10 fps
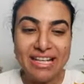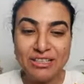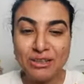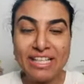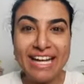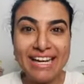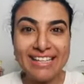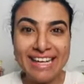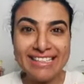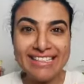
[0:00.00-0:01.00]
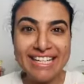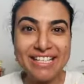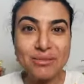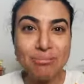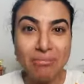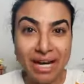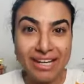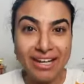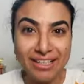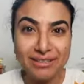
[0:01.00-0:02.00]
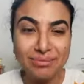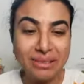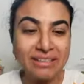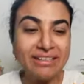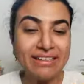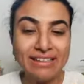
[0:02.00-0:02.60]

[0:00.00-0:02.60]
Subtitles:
So the headline says, my husband